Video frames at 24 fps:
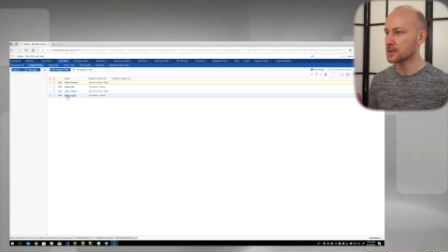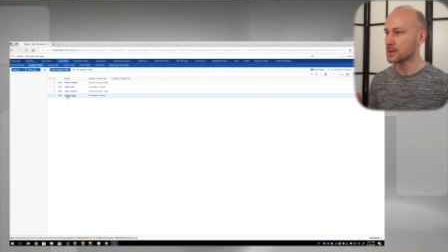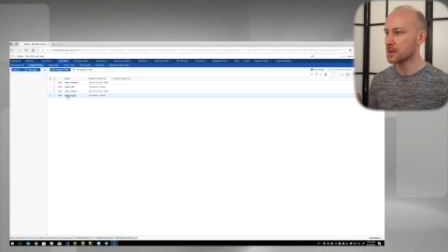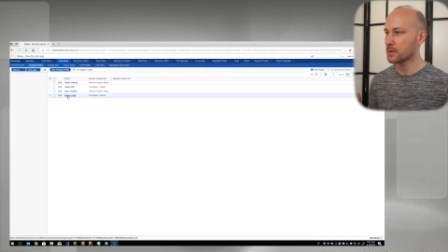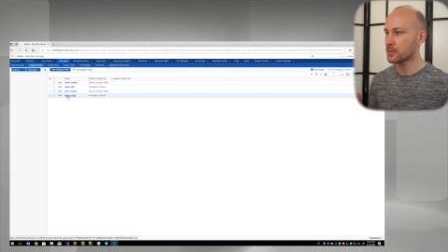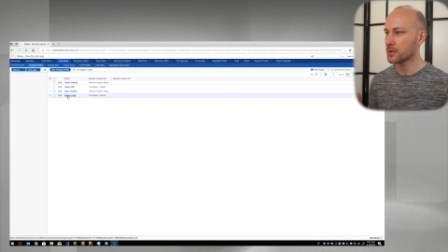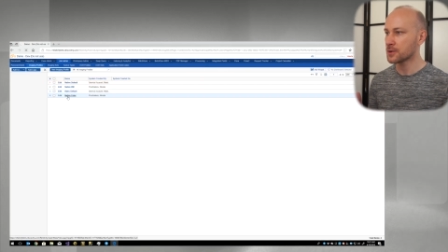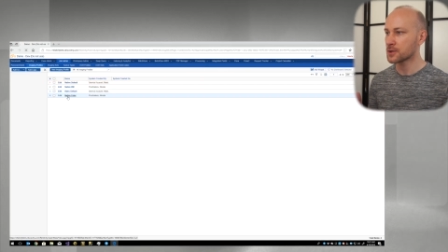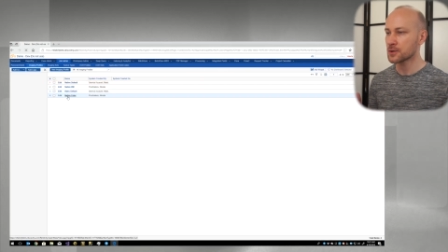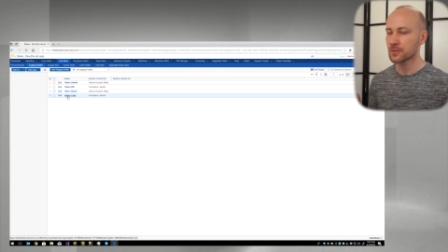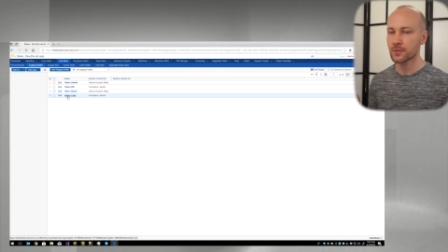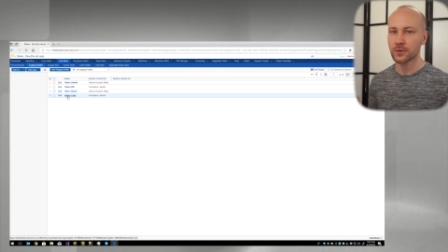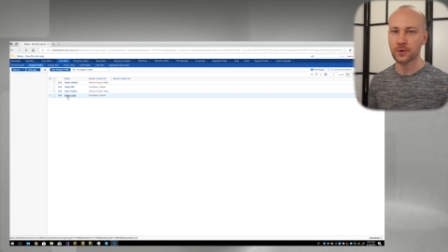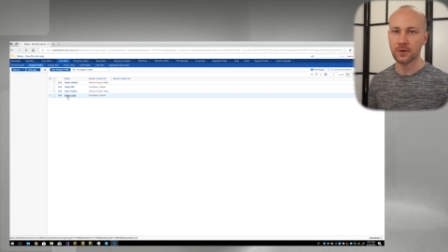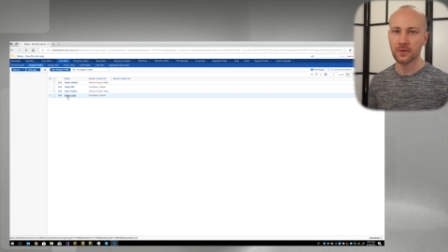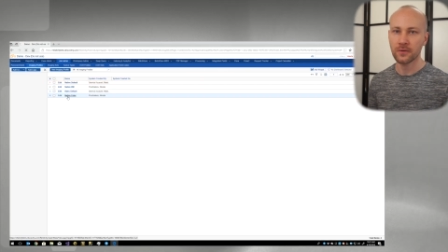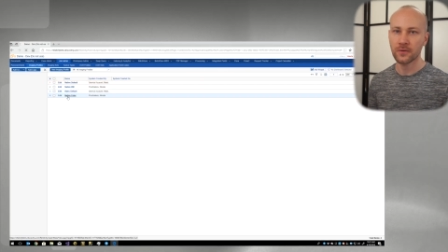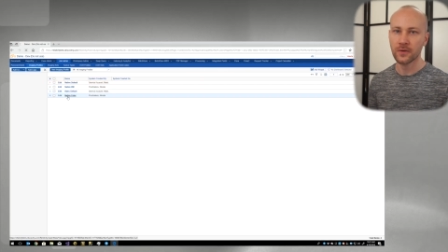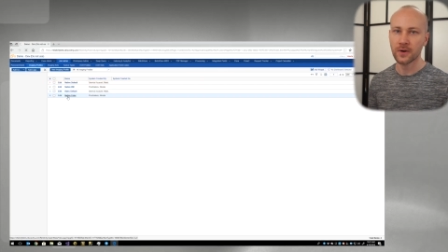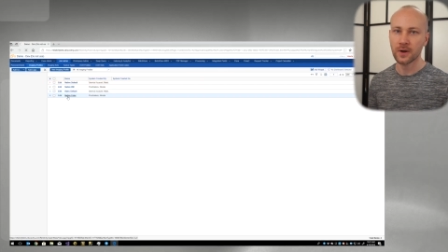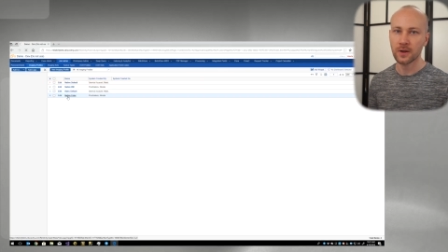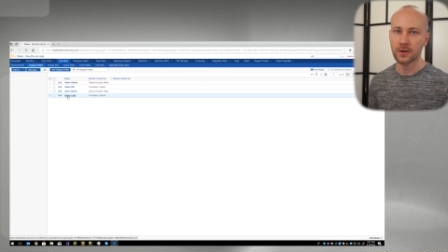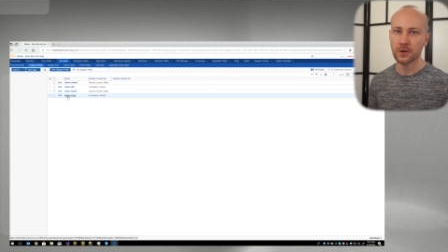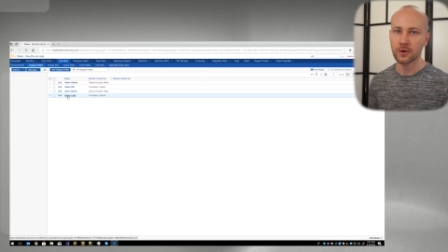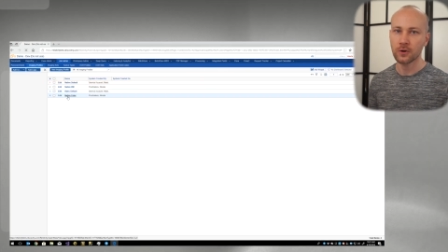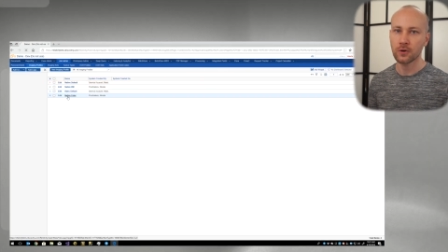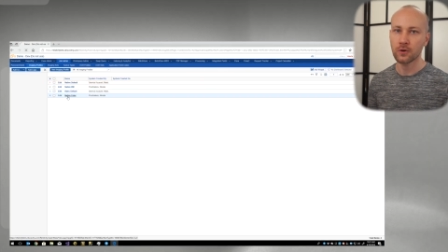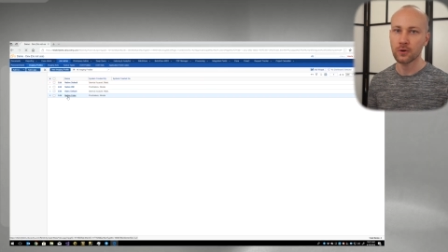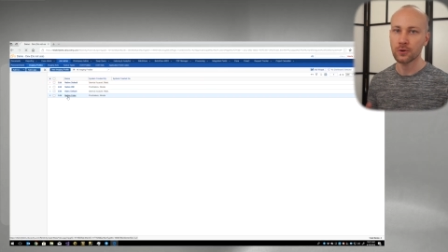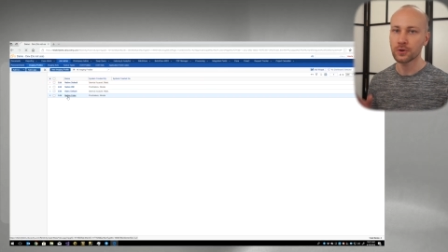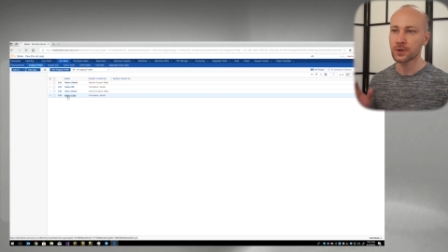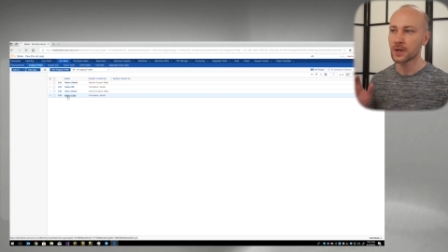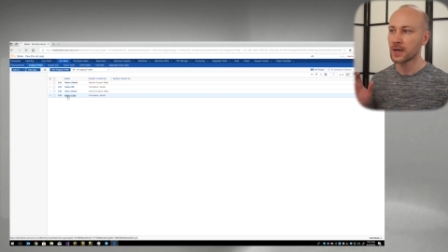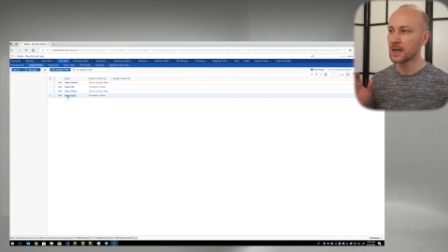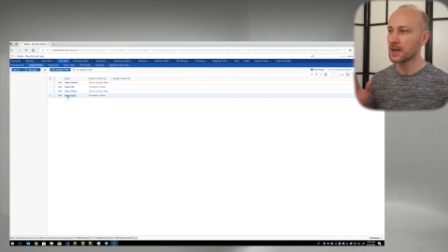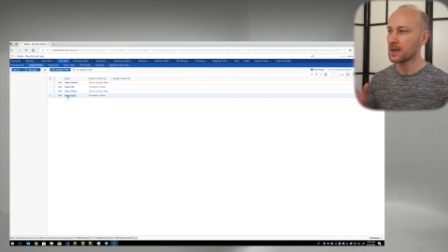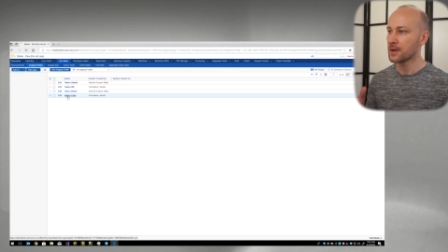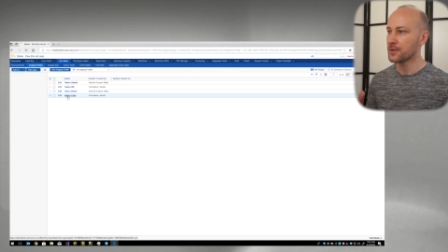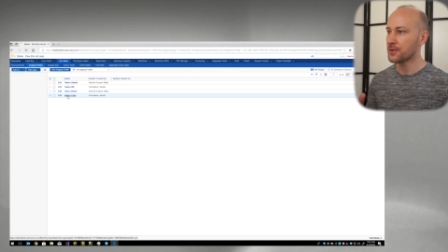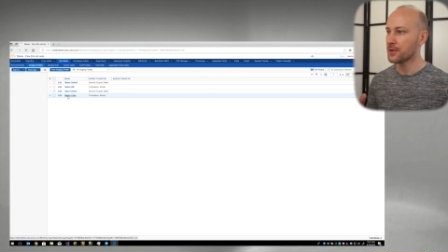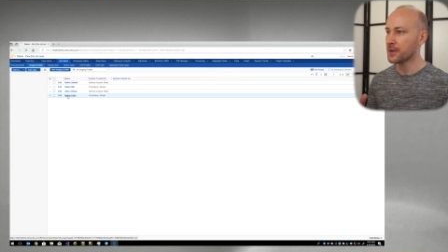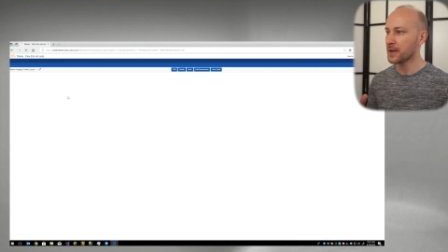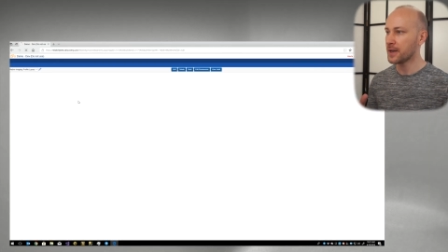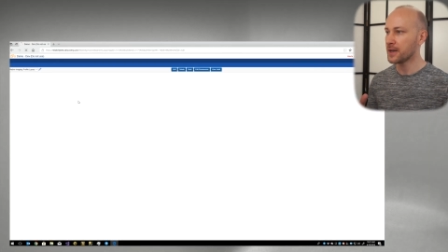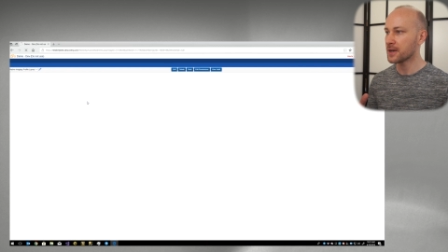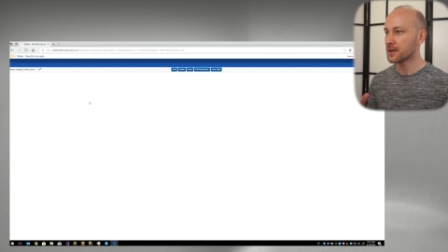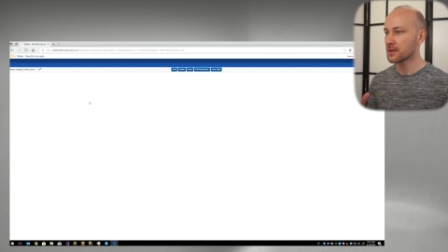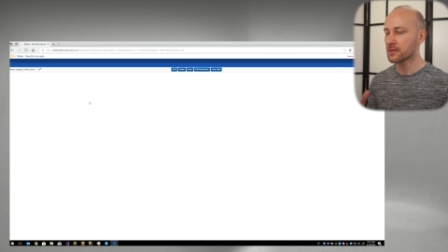an imaging profile called
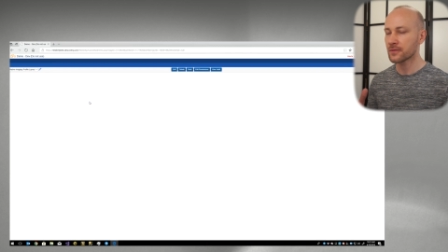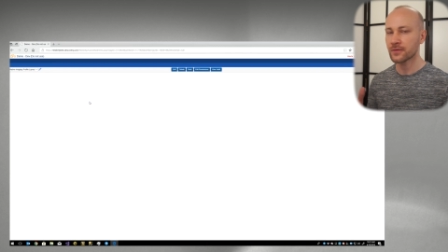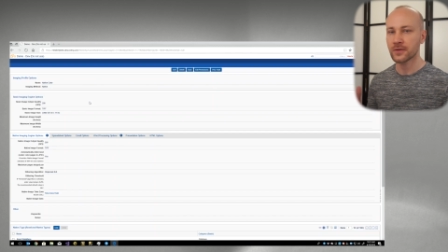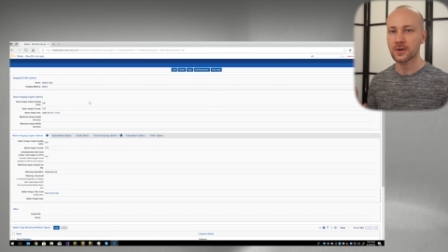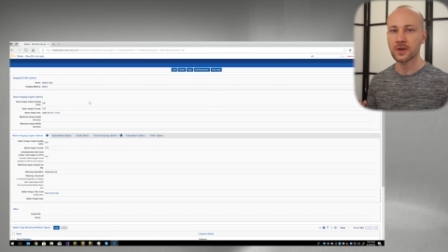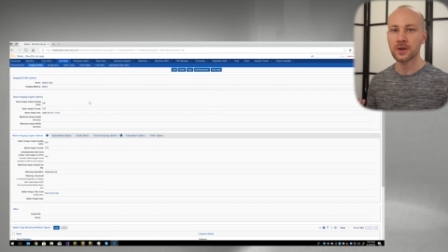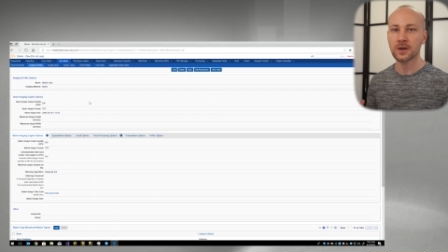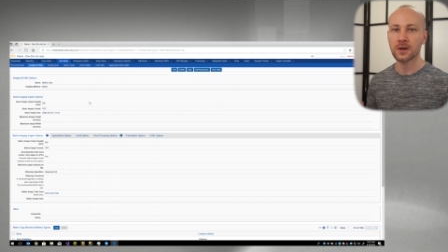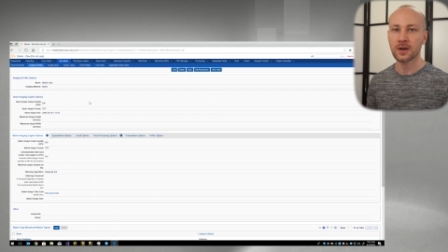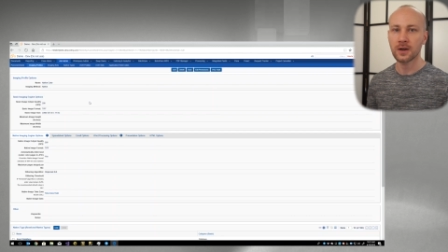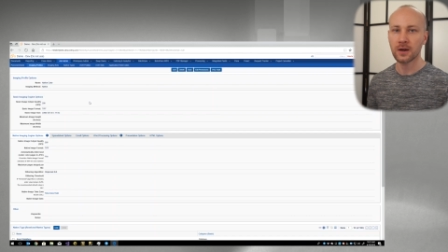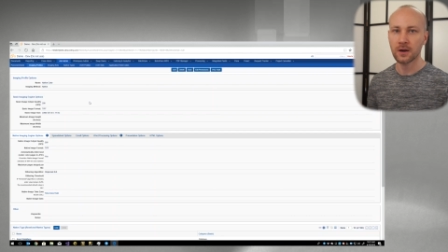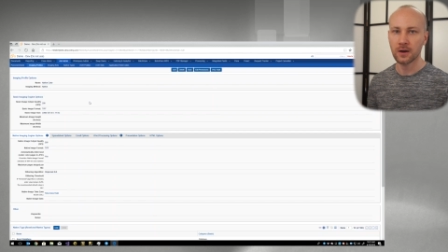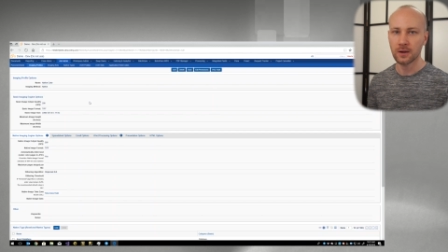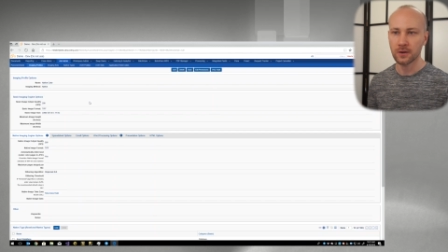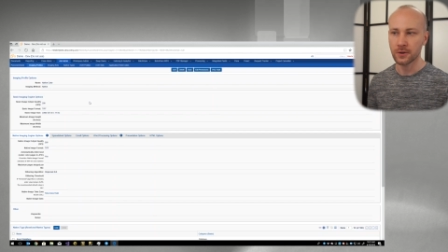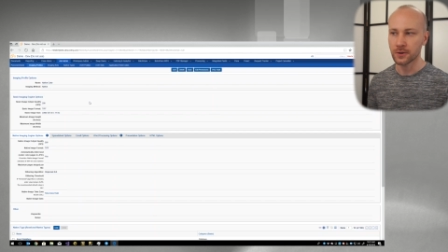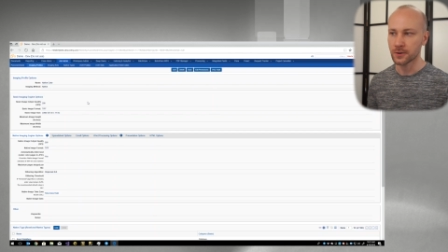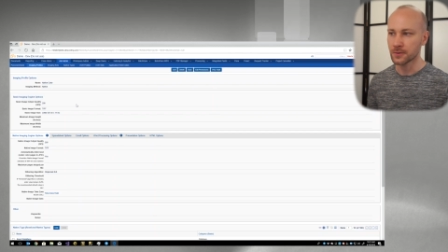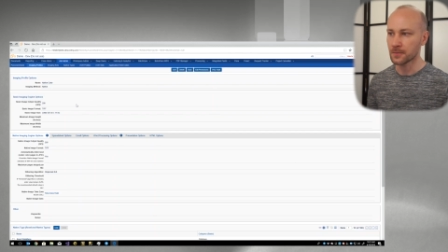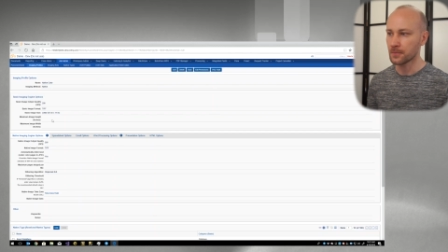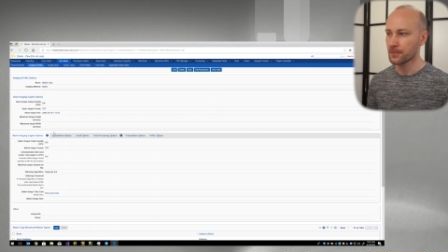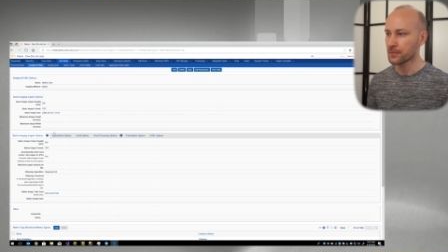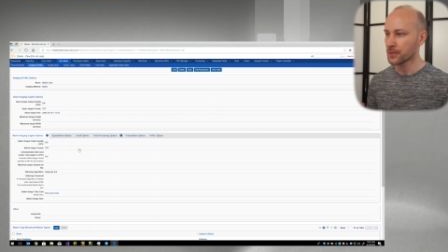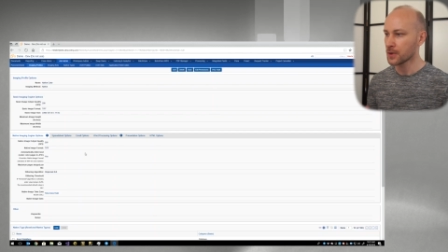native color.